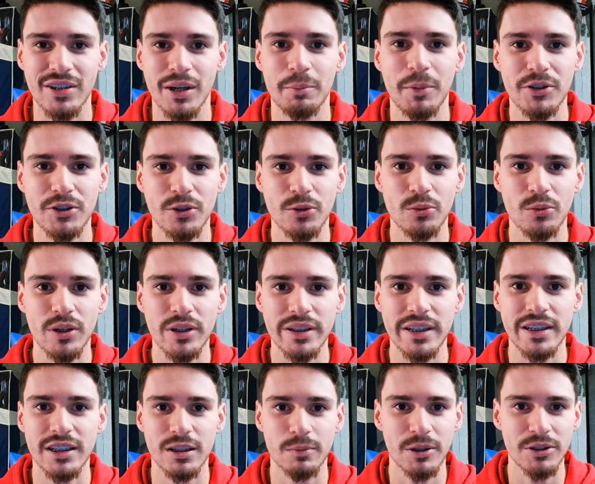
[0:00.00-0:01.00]
A bunch of
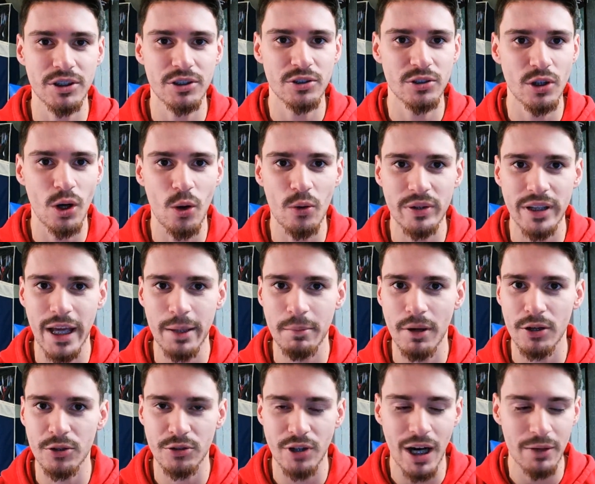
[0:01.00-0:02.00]
rookies, a bunch of no-name
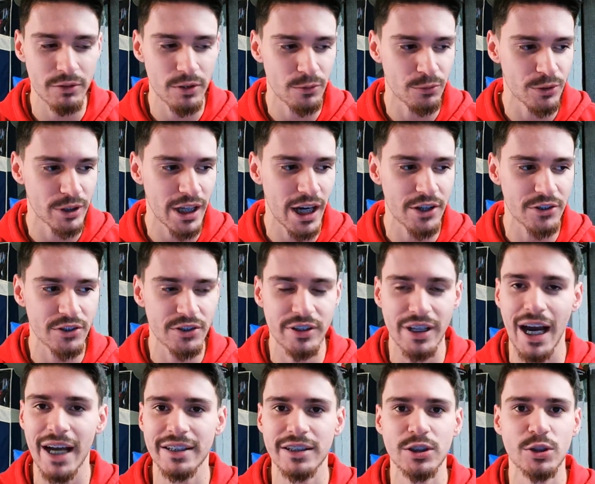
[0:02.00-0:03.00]
undrafted free agents,
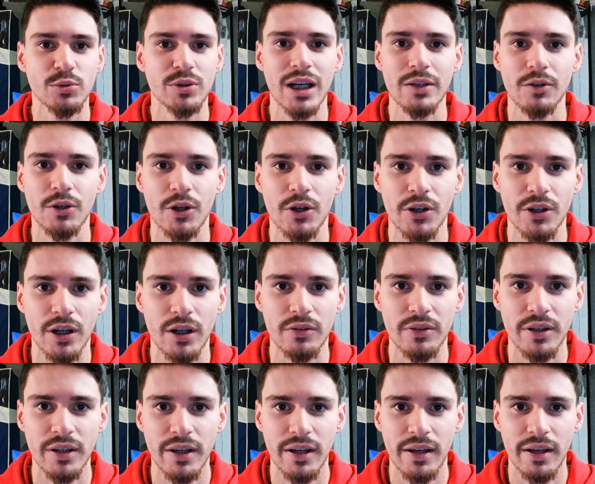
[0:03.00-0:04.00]
guys that you never heard of.
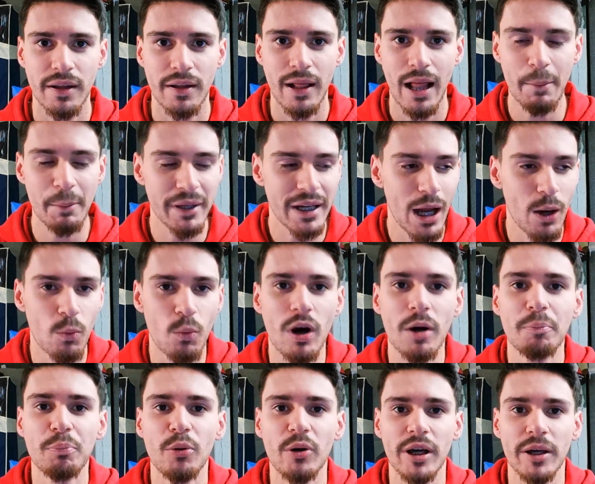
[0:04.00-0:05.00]
At
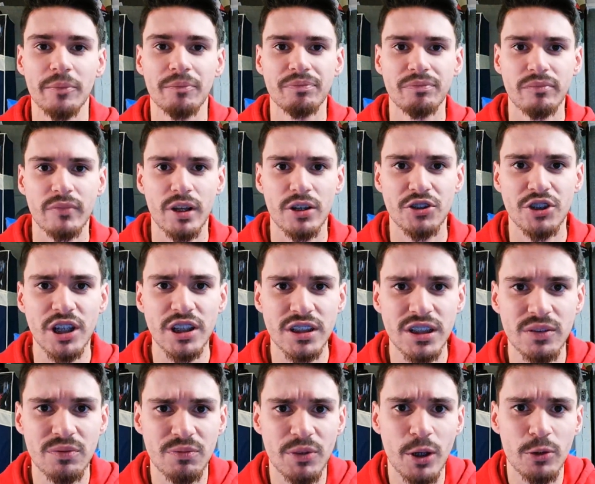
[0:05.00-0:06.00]
one point,
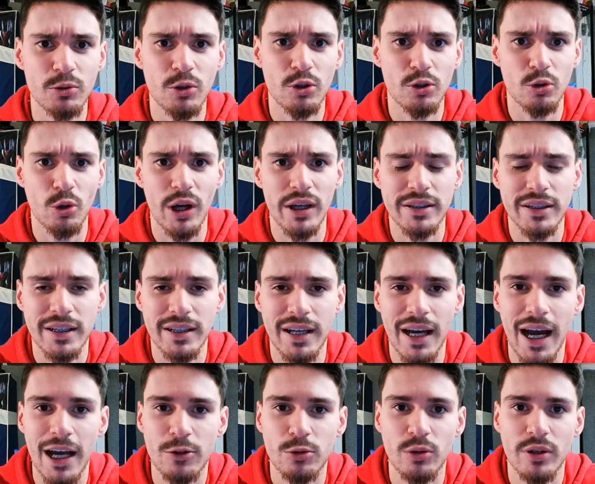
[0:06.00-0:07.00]
Justin Fields was throwing to
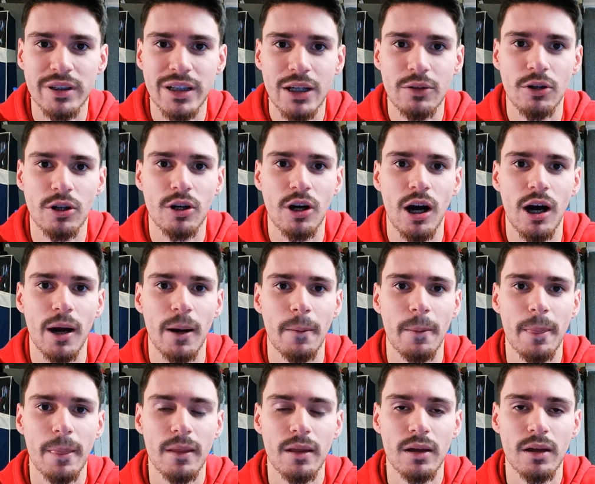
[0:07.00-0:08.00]
guys who had never caught
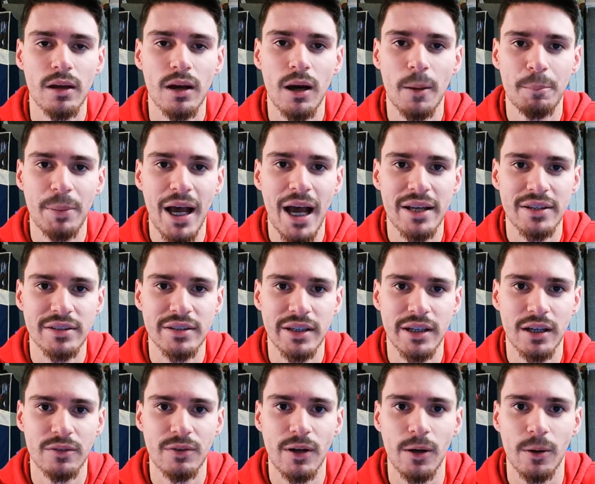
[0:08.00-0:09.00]
a pass in the
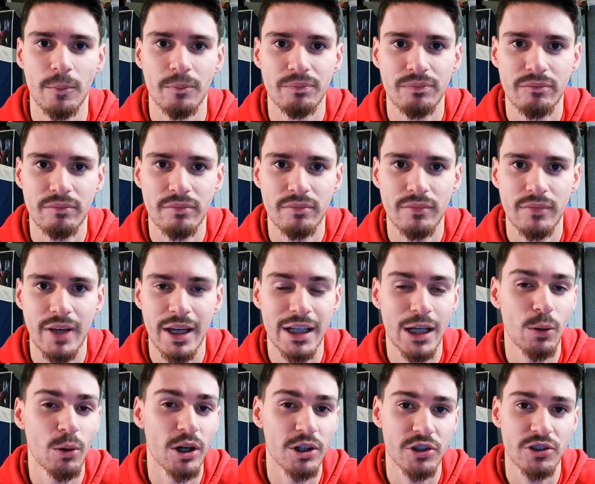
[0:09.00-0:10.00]
NFL, and they
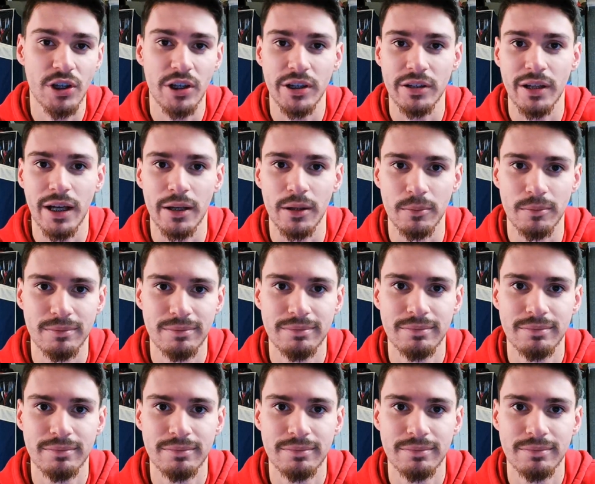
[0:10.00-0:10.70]
were on the starting lineup.